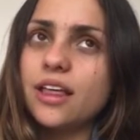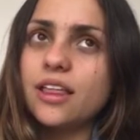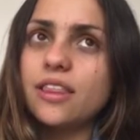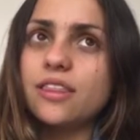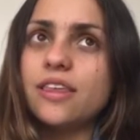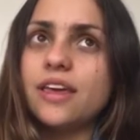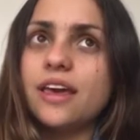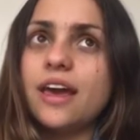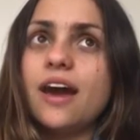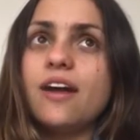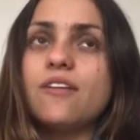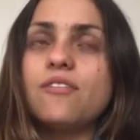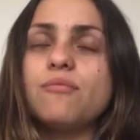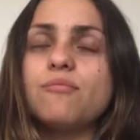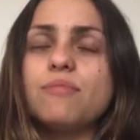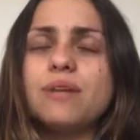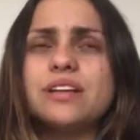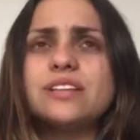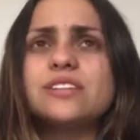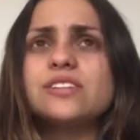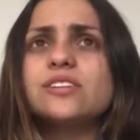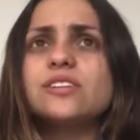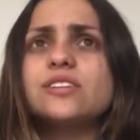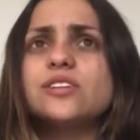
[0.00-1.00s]
they have
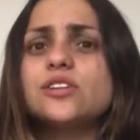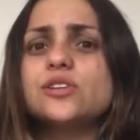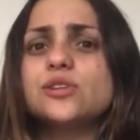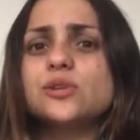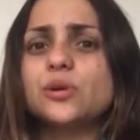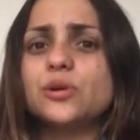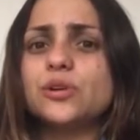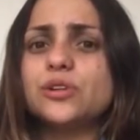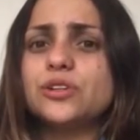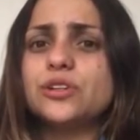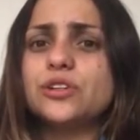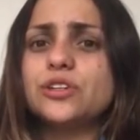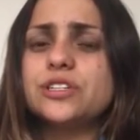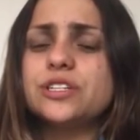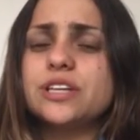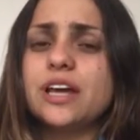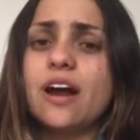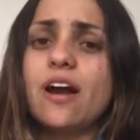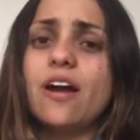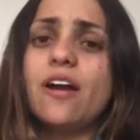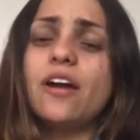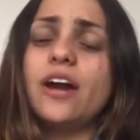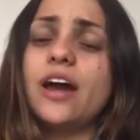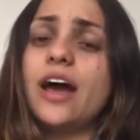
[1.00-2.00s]
mental disorders
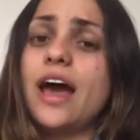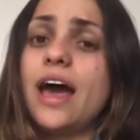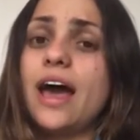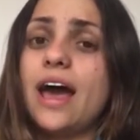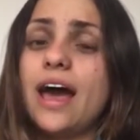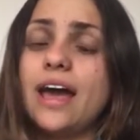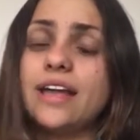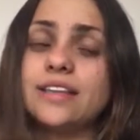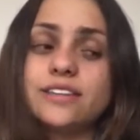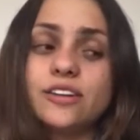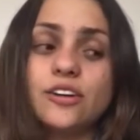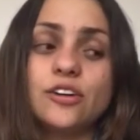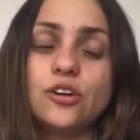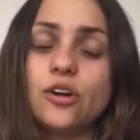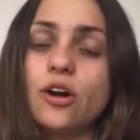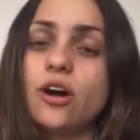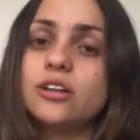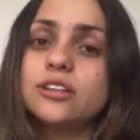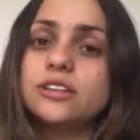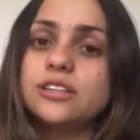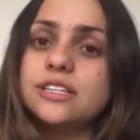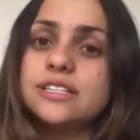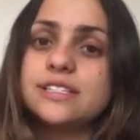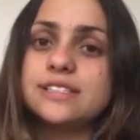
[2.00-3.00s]
and are
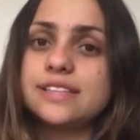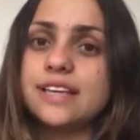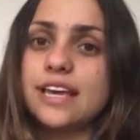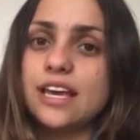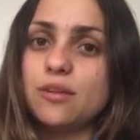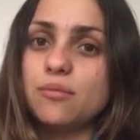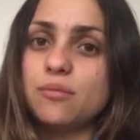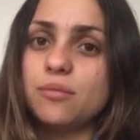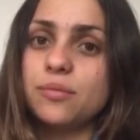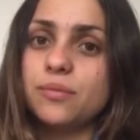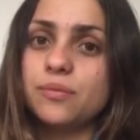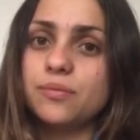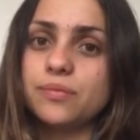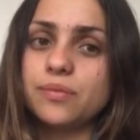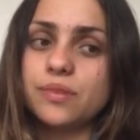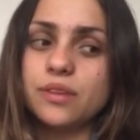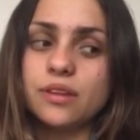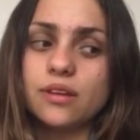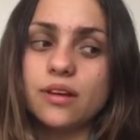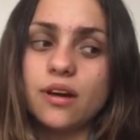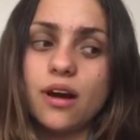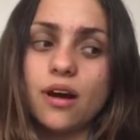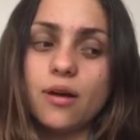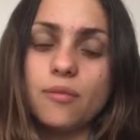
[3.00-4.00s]
not the same
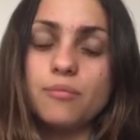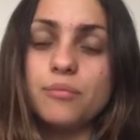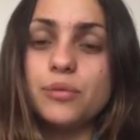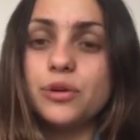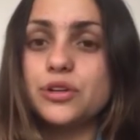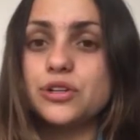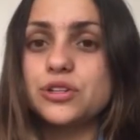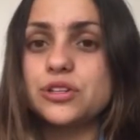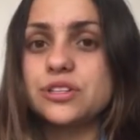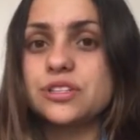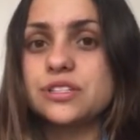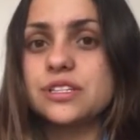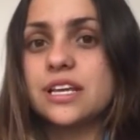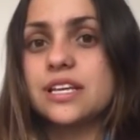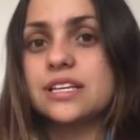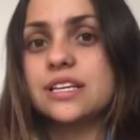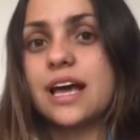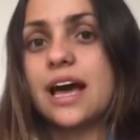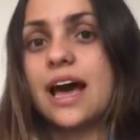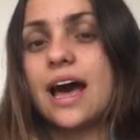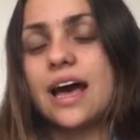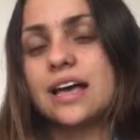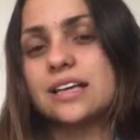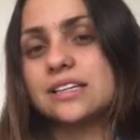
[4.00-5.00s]
persons
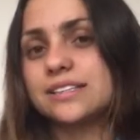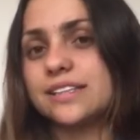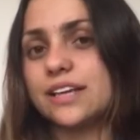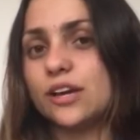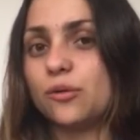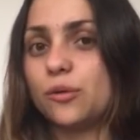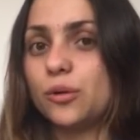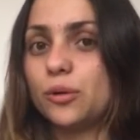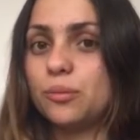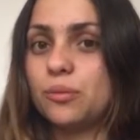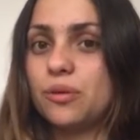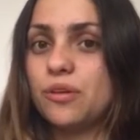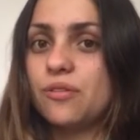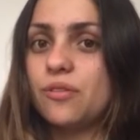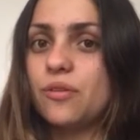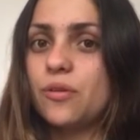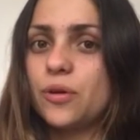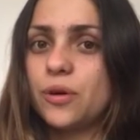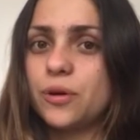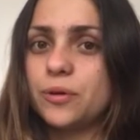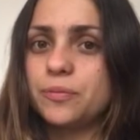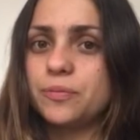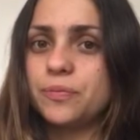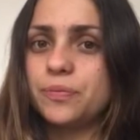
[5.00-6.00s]
as they were
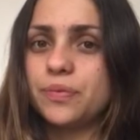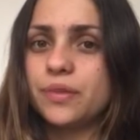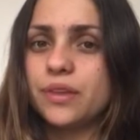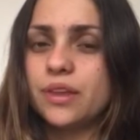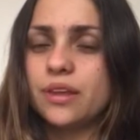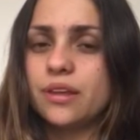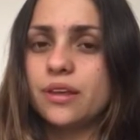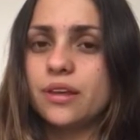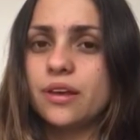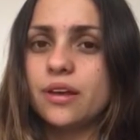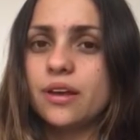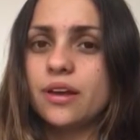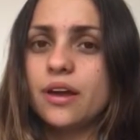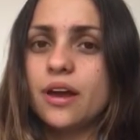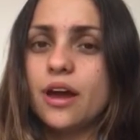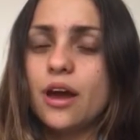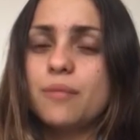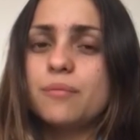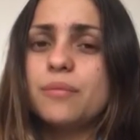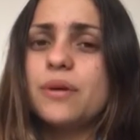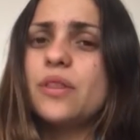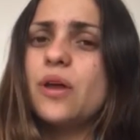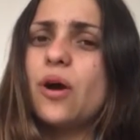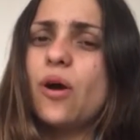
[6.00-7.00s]
before.
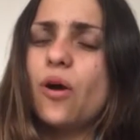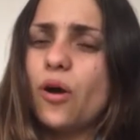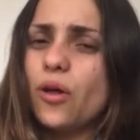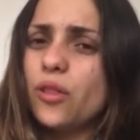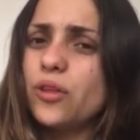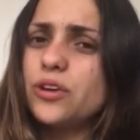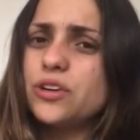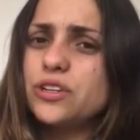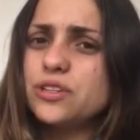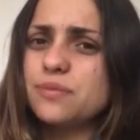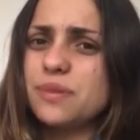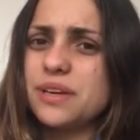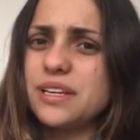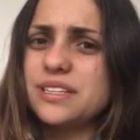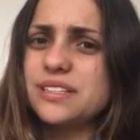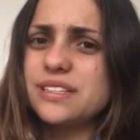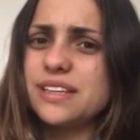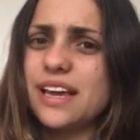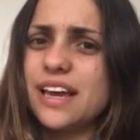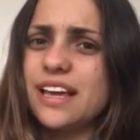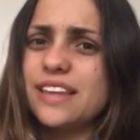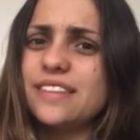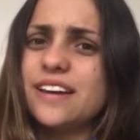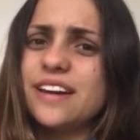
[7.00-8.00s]
But others may
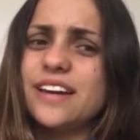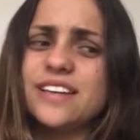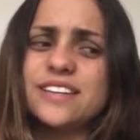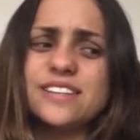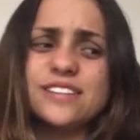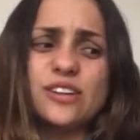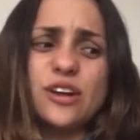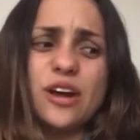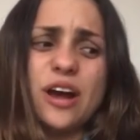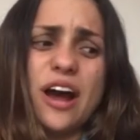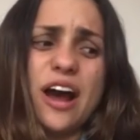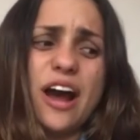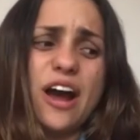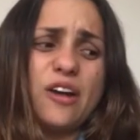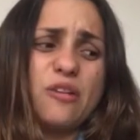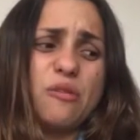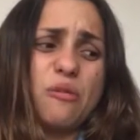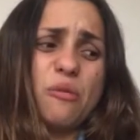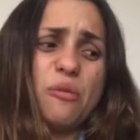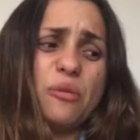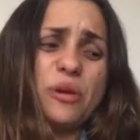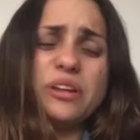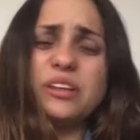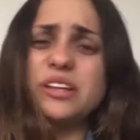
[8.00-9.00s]
say that is a
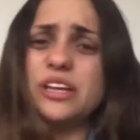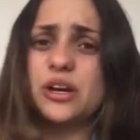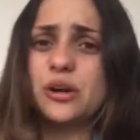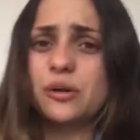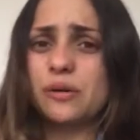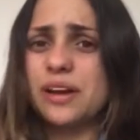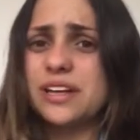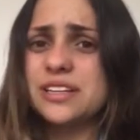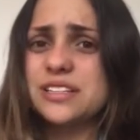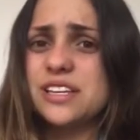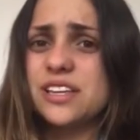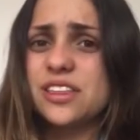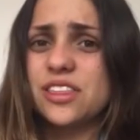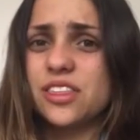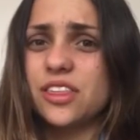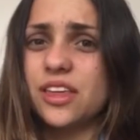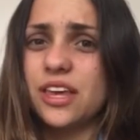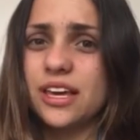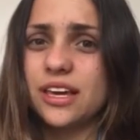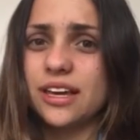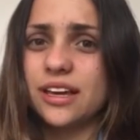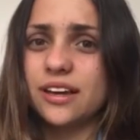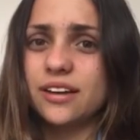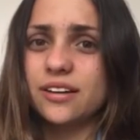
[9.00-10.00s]
really crazy
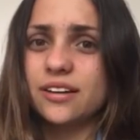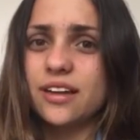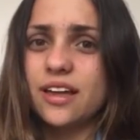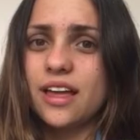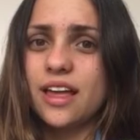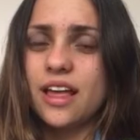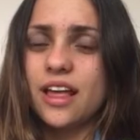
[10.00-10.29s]
thing,